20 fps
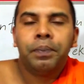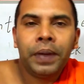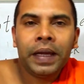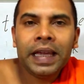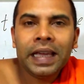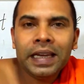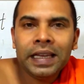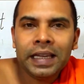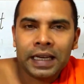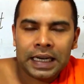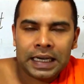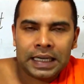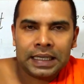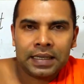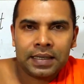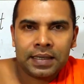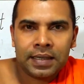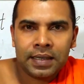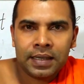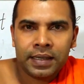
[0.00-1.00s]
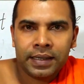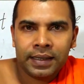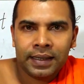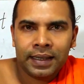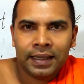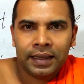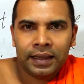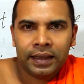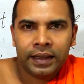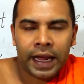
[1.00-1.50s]
periods
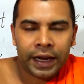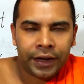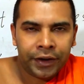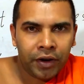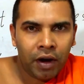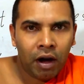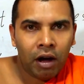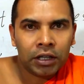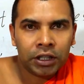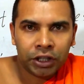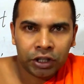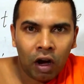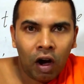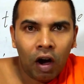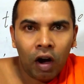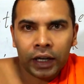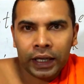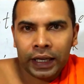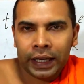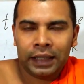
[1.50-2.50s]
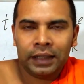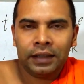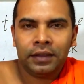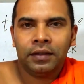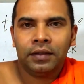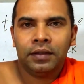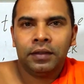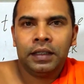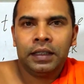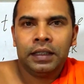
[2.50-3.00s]
that you are talking.
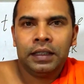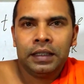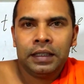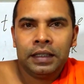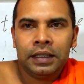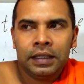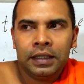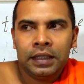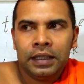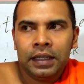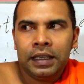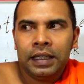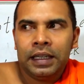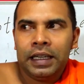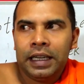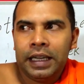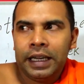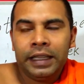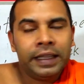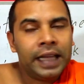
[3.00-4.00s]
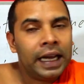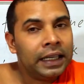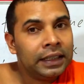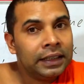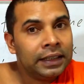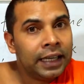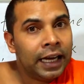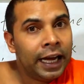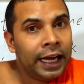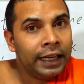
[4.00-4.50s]
In
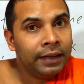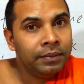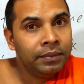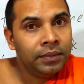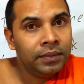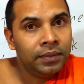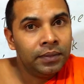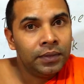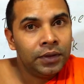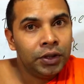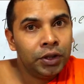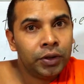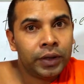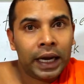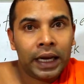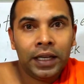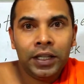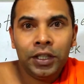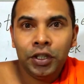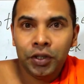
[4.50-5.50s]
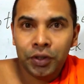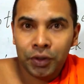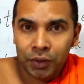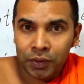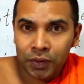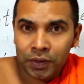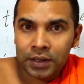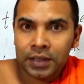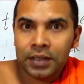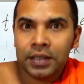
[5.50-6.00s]
that time, you can
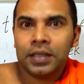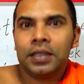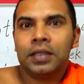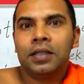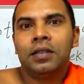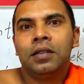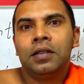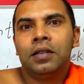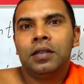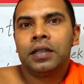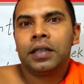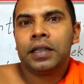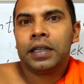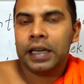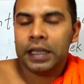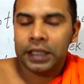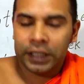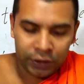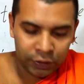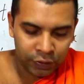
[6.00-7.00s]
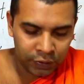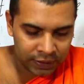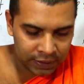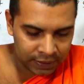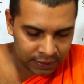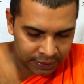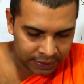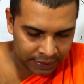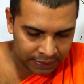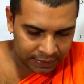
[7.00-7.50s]
use
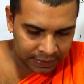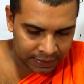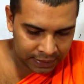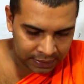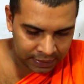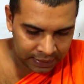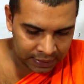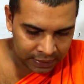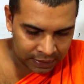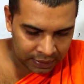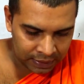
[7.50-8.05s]
continuous tense.